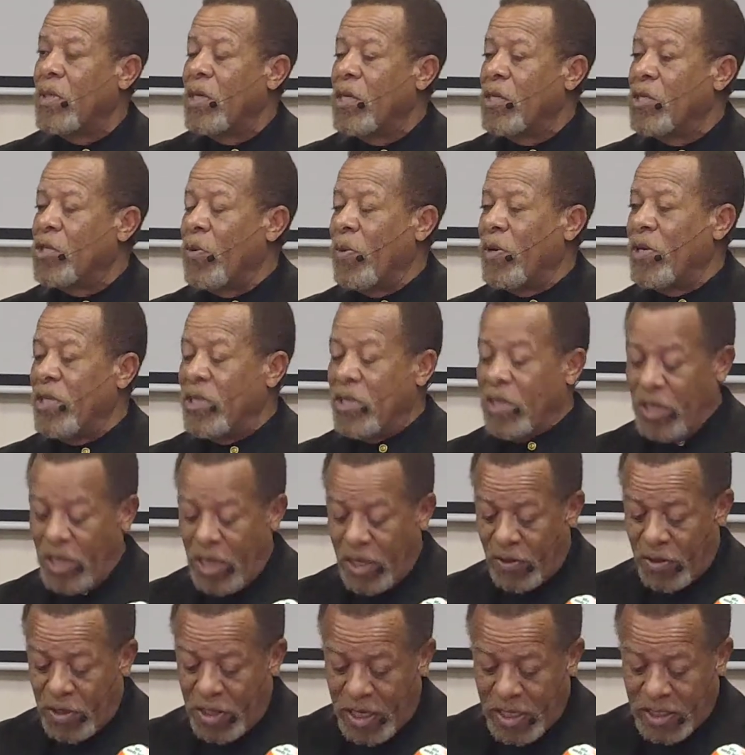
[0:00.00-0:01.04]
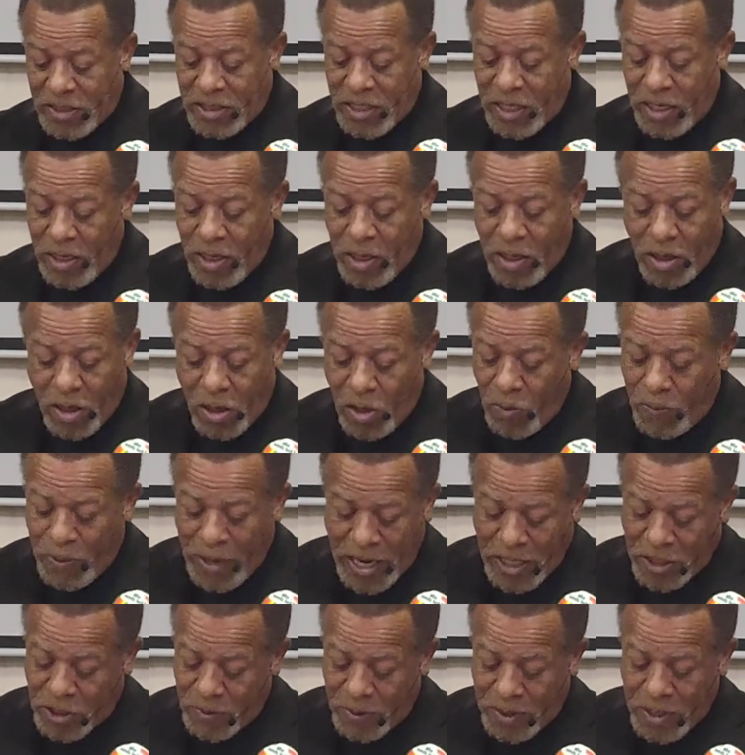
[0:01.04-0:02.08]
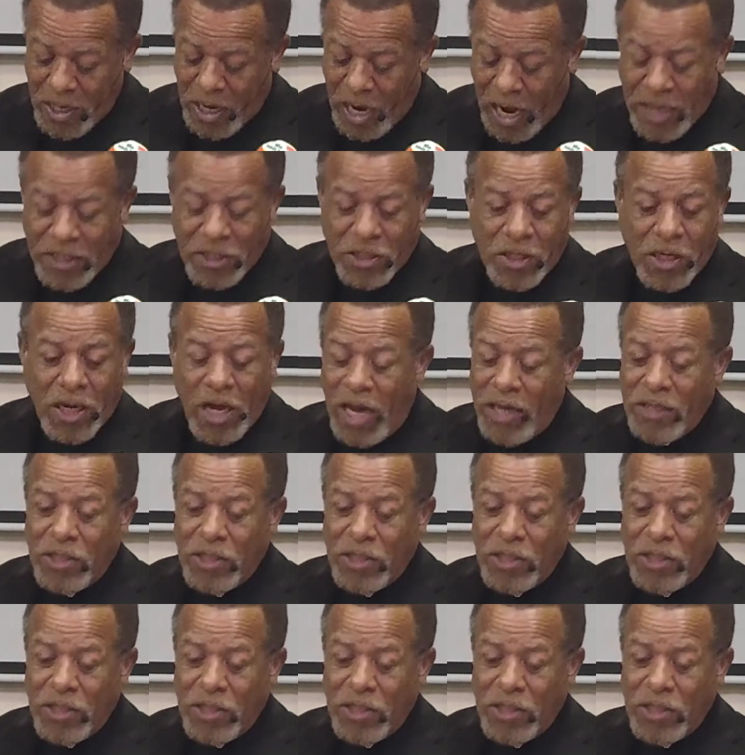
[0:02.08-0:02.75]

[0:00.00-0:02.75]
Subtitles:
Someone the other day said, oh, Pastor, I